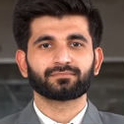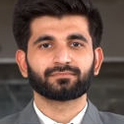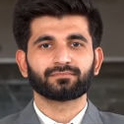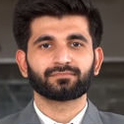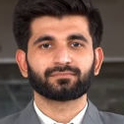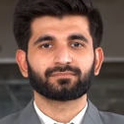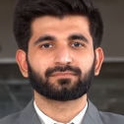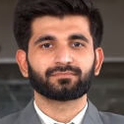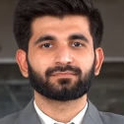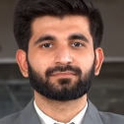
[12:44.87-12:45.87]

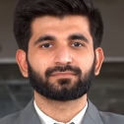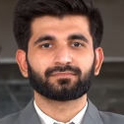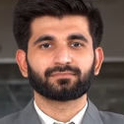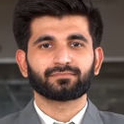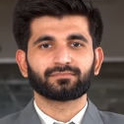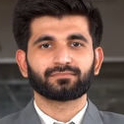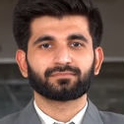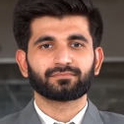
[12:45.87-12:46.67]
Nobody speaks.